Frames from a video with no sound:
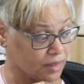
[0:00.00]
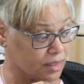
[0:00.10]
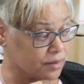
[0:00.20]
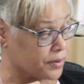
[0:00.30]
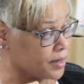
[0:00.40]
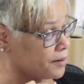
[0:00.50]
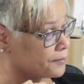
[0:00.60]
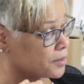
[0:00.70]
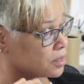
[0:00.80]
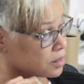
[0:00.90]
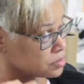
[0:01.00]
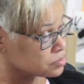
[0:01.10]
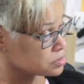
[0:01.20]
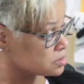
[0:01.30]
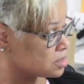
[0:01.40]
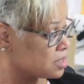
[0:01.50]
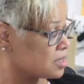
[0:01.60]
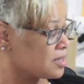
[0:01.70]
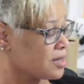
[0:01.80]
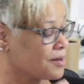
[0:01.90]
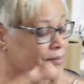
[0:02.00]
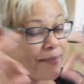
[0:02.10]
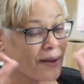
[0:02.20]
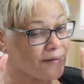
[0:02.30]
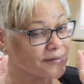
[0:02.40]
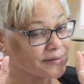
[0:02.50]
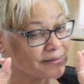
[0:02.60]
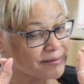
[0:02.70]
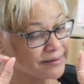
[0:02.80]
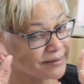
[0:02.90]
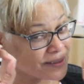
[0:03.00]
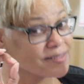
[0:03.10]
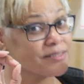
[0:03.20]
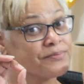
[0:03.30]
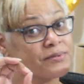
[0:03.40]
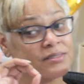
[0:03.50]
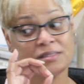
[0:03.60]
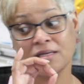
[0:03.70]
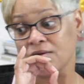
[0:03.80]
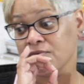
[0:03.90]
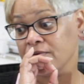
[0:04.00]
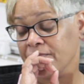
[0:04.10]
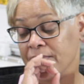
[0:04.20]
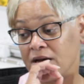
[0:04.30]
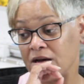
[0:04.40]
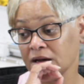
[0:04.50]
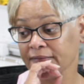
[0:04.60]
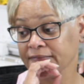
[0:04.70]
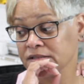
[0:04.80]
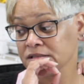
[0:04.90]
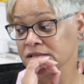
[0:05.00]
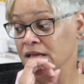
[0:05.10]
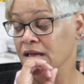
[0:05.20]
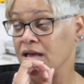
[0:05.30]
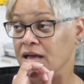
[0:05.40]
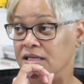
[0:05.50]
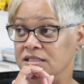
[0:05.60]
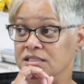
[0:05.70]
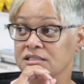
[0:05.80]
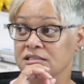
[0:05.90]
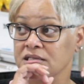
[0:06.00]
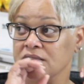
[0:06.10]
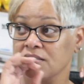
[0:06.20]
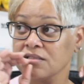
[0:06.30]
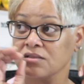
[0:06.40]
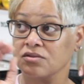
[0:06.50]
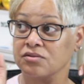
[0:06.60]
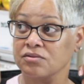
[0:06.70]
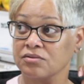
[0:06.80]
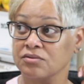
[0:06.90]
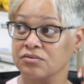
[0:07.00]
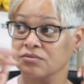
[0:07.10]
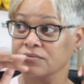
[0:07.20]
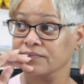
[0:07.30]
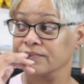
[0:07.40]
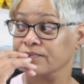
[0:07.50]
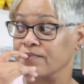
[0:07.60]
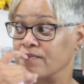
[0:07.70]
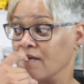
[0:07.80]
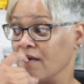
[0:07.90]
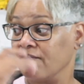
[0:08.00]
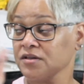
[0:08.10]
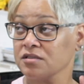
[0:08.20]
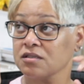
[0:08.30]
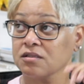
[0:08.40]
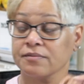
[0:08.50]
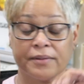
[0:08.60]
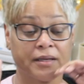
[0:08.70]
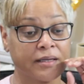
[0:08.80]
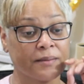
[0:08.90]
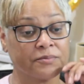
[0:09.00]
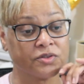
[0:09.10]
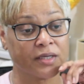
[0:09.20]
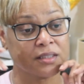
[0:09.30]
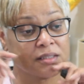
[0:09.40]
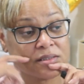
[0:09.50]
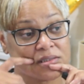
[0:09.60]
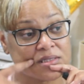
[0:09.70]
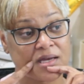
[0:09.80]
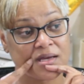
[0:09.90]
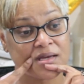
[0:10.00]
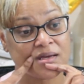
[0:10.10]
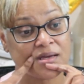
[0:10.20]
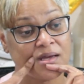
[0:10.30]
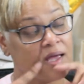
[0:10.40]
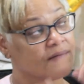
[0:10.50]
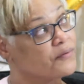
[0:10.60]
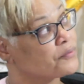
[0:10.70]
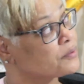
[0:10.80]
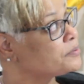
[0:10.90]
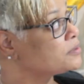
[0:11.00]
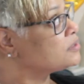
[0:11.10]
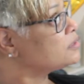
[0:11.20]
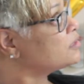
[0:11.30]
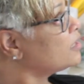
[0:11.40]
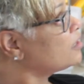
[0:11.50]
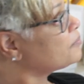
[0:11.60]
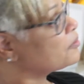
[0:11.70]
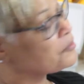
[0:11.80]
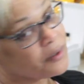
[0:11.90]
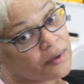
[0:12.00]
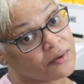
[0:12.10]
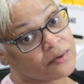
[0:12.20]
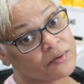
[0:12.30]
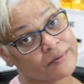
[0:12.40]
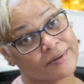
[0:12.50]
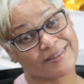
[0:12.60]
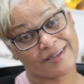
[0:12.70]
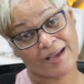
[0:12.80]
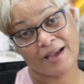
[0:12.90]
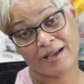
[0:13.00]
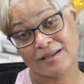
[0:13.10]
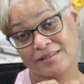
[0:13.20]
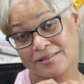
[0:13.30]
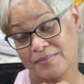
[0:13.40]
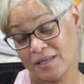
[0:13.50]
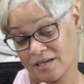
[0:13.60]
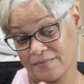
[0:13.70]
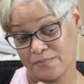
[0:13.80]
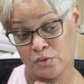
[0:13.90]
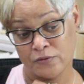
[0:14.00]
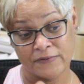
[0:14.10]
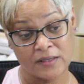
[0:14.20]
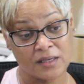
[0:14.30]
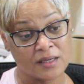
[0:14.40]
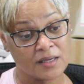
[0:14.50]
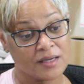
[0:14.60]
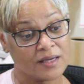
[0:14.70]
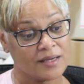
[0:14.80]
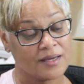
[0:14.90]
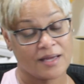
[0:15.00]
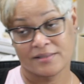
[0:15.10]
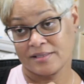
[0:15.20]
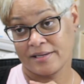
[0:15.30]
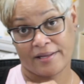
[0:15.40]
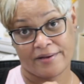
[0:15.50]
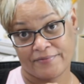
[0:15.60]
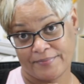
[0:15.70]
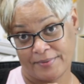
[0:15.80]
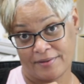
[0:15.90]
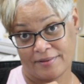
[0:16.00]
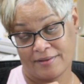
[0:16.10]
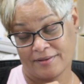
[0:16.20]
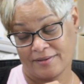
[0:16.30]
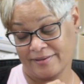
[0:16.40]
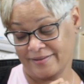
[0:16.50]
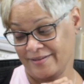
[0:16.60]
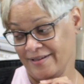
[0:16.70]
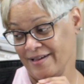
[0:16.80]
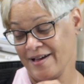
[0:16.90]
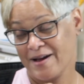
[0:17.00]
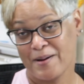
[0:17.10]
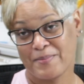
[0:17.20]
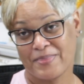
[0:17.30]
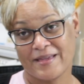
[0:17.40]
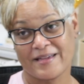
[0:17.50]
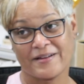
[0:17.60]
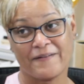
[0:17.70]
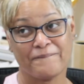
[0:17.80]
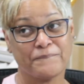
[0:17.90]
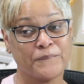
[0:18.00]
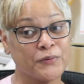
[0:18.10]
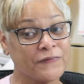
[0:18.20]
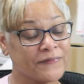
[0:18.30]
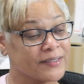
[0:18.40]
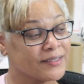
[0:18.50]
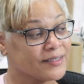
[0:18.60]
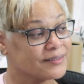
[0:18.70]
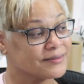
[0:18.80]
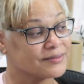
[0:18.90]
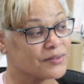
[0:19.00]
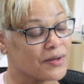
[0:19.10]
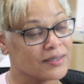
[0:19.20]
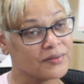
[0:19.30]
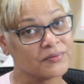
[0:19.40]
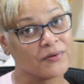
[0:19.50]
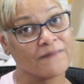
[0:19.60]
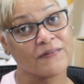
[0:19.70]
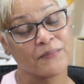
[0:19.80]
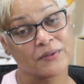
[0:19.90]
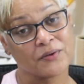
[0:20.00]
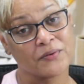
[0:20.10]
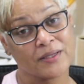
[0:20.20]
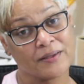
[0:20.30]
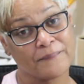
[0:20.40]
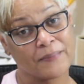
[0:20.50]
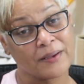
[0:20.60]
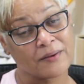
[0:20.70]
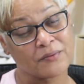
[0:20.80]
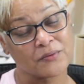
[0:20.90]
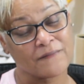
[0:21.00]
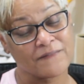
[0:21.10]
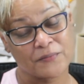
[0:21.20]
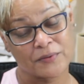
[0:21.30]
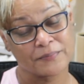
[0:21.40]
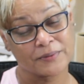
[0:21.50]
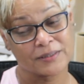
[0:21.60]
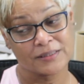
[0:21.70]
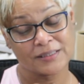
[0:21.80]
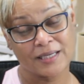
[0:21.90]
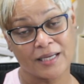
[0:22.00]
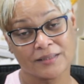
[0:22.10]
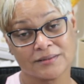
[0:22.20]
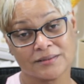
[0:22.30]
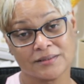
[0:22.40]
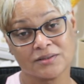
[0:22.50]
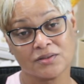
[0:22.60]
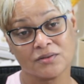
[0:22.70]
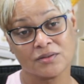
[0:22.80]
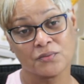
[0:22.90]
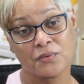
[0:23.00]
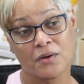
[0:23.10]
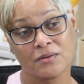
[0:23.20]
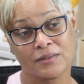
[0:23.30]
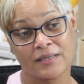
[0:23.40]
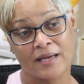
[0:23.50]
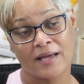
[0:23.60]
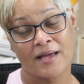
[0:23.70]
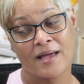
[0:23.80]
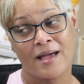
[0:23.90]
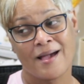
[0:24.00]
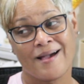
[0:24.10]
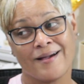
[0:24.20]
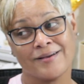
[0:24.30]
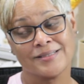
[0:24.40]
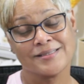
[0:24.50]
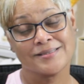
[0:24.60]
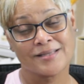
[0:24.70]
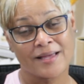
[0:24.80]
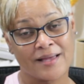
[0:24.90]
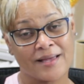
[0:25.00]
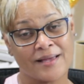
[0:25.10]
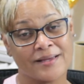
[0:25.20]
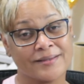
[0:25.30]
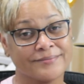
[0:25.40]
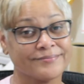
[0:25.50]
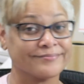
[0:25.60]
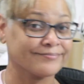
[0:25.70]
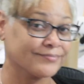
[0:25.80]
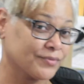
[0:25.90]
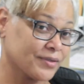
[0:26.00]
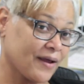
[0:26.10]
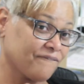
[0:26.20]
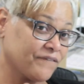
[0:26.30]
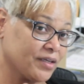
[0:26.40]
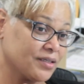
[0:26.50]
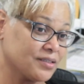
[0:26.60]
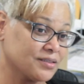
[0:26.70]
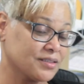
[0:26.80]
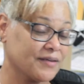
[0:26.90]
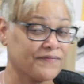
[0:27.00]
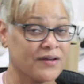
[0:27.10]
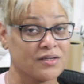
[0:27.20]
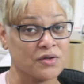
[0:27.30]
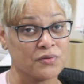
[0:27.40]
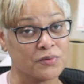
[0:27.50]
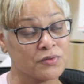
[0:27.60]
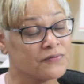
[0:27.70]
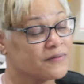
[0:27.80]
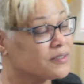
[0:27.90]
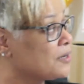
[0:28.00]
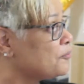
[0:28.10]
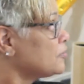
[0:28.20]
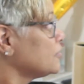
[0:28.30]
anyway, I'm close. I'm about 60% with my office. I just need to finish a little bit, and I'm trying to decide if I want to put a decal on my wall or not because I'm thinking of moving. I say that every month. I'm thinking of moving, so I don't know if I want to go ahead. I don't know if I want to put a decal stencil on the wall or not. I'll decide when I finish. If I don't move, then I want